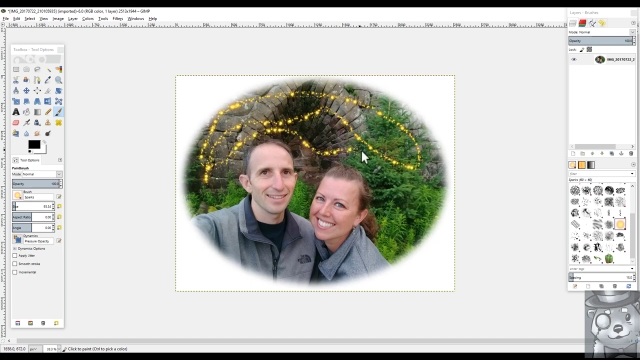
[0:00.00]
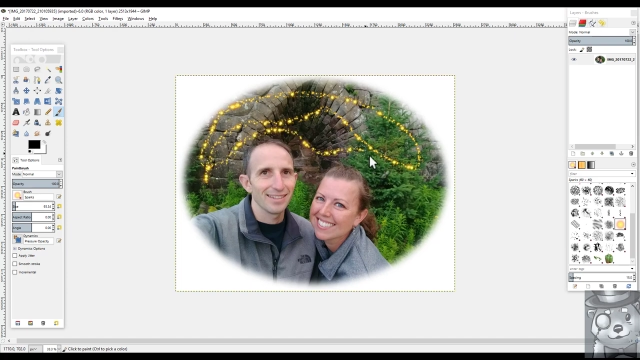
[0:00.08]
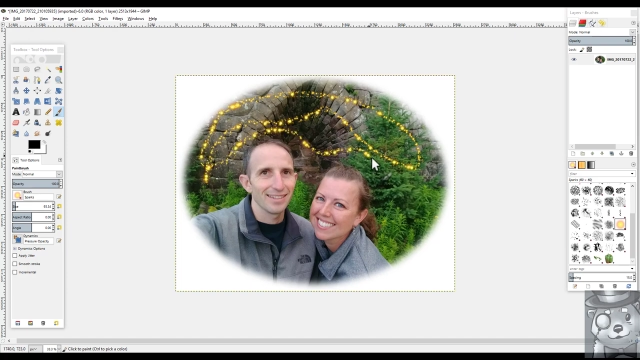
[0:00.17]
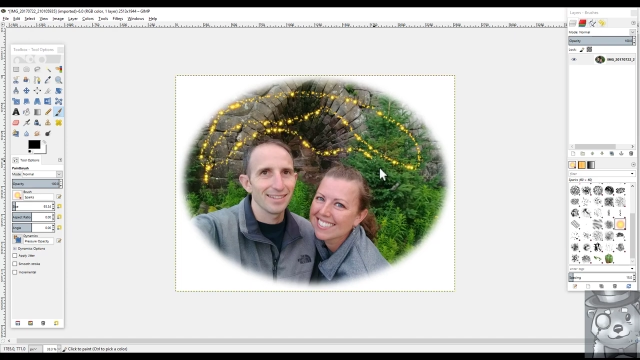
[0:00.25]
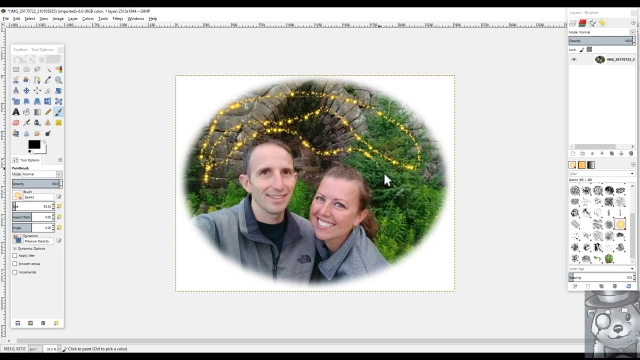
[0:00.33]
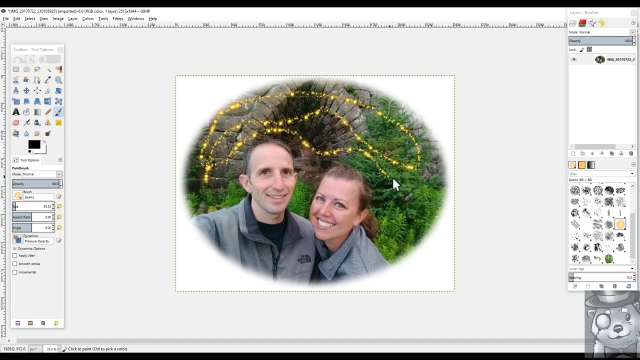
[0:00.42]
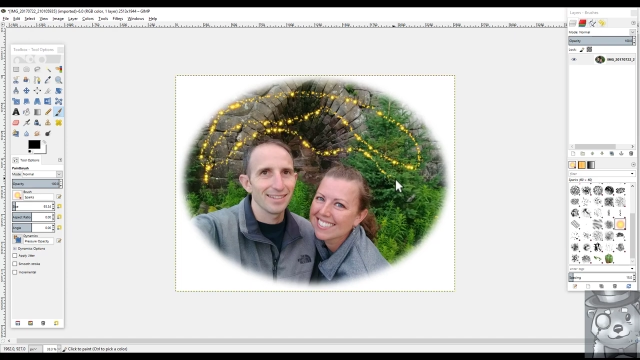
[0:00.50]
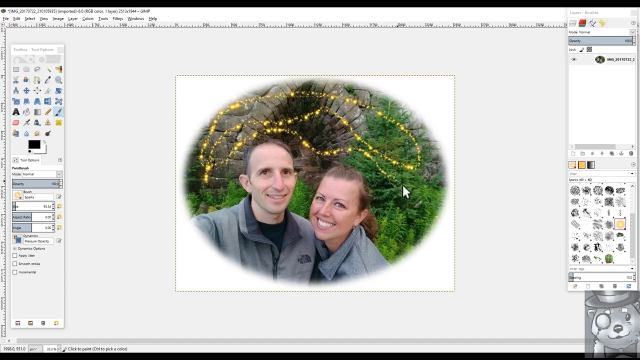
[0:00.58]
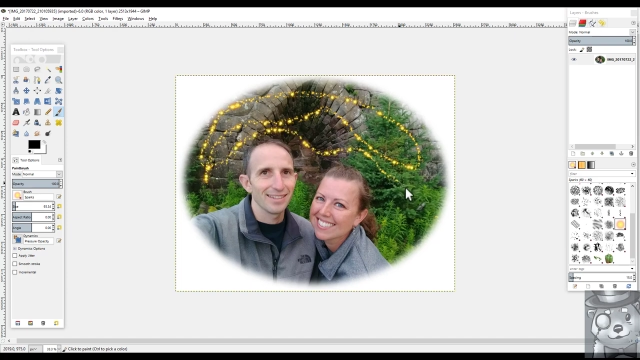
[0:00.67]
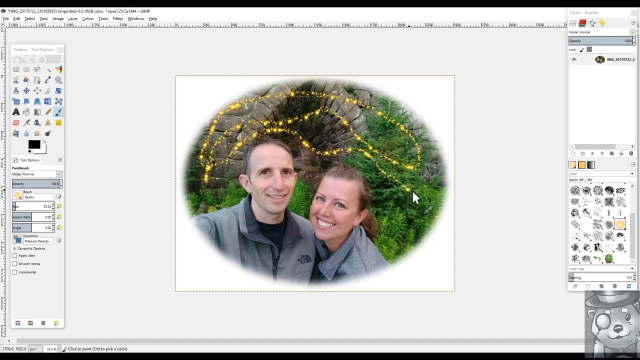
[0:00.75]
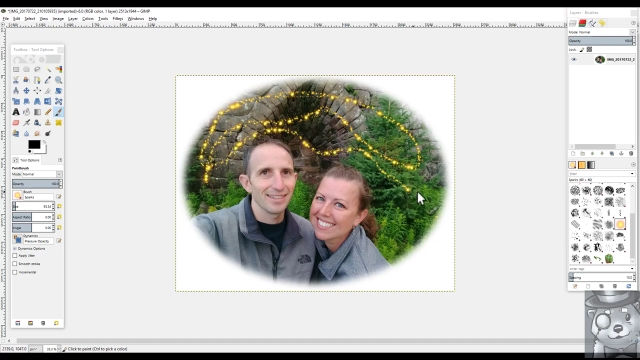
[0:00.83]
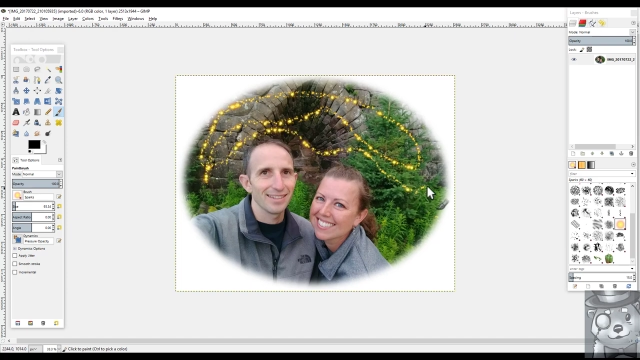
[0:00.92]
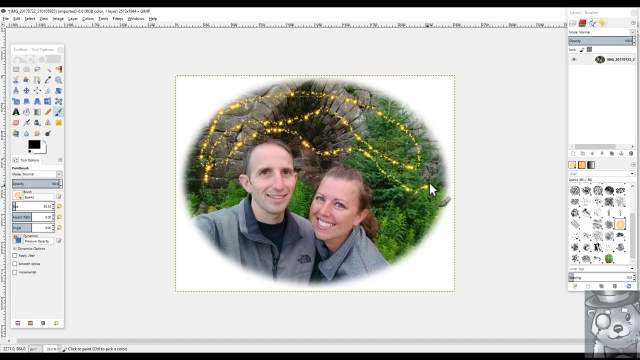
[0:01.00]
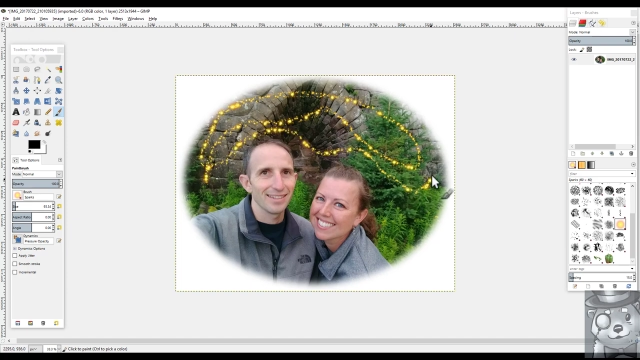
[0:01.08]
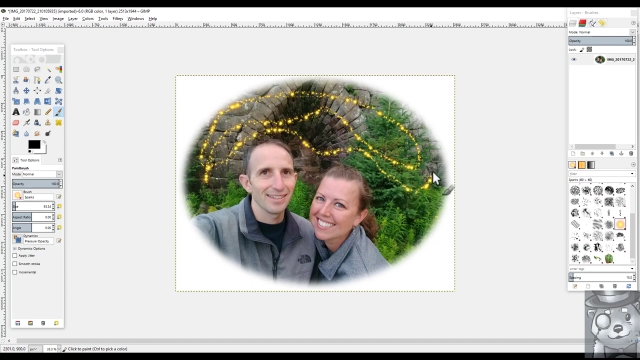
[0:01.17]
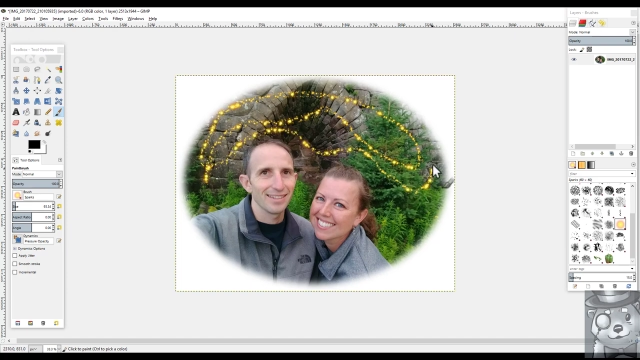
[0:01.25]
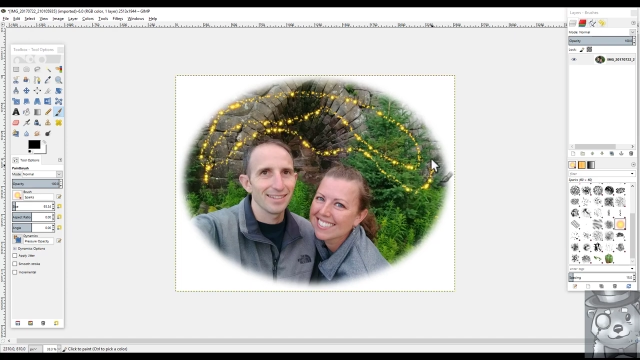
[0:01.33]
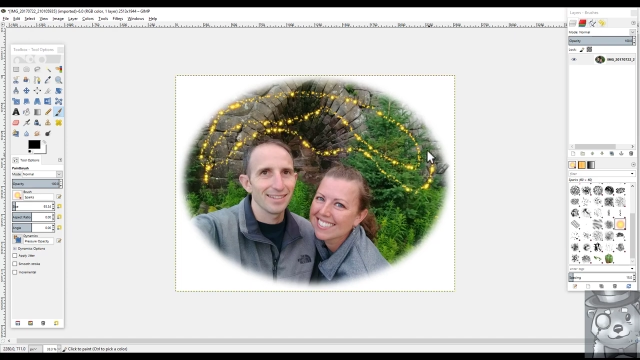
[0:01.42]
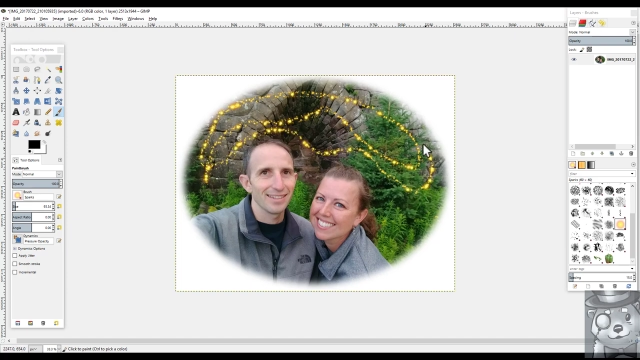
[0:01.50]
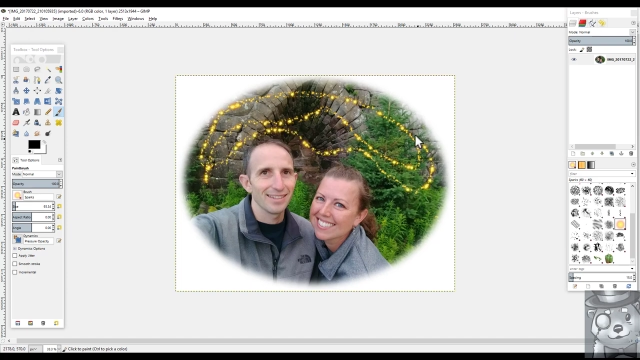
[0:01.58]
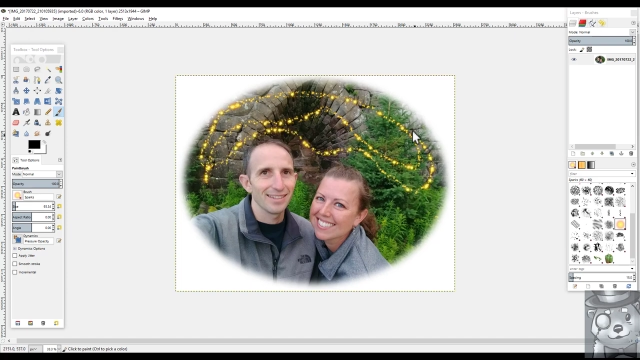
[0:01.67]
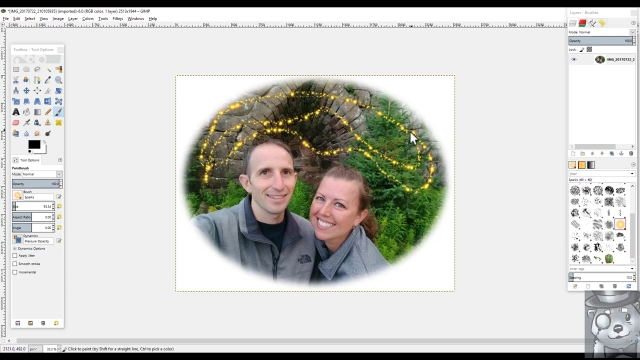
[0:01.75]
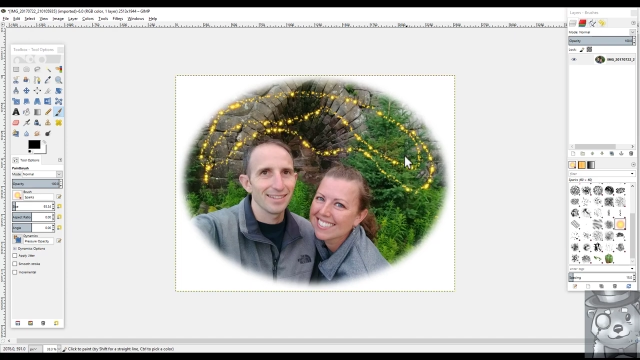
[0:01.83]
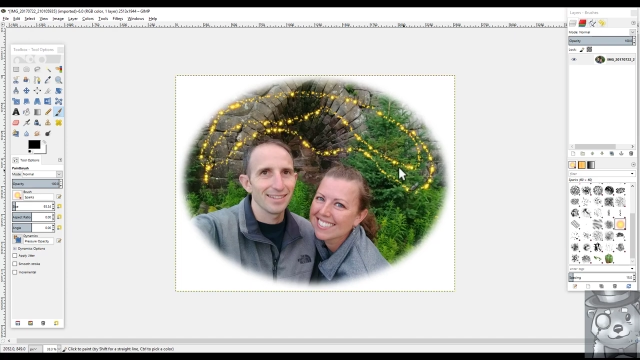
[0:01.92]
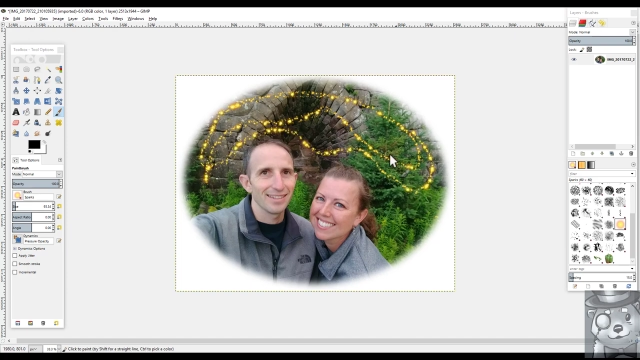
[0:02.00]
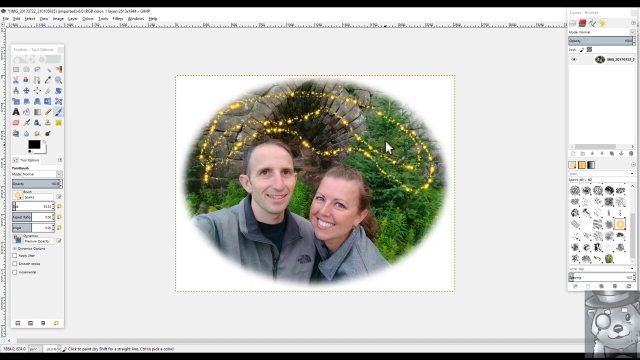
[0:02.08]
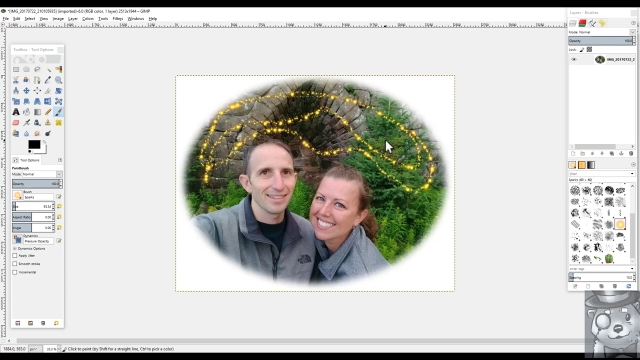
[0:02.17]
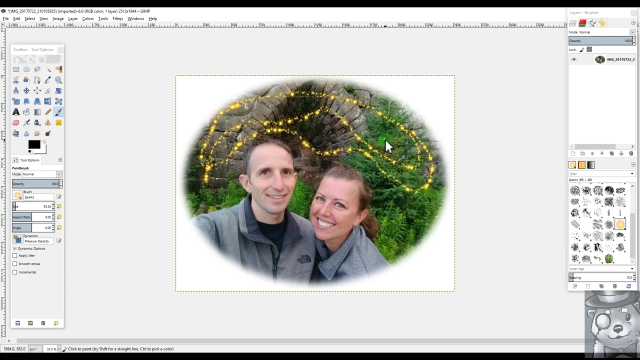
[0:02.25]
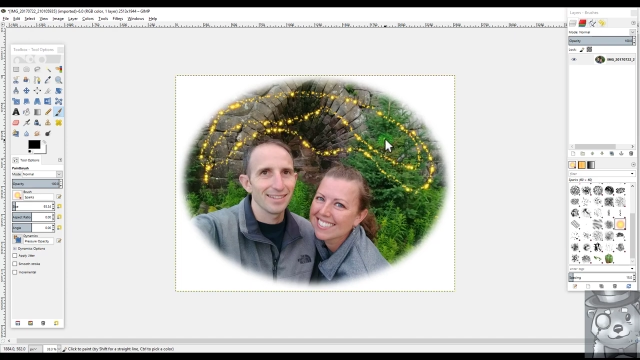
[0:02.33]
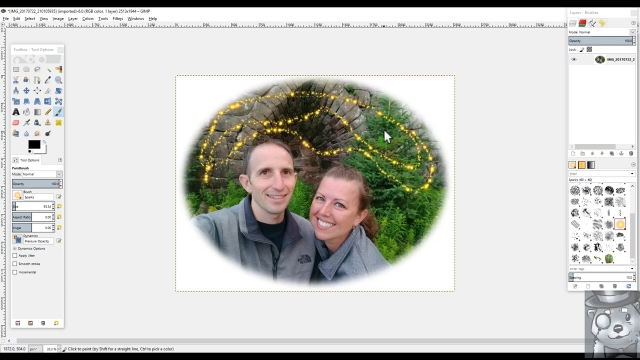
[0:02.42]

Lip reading: Nobody speaks.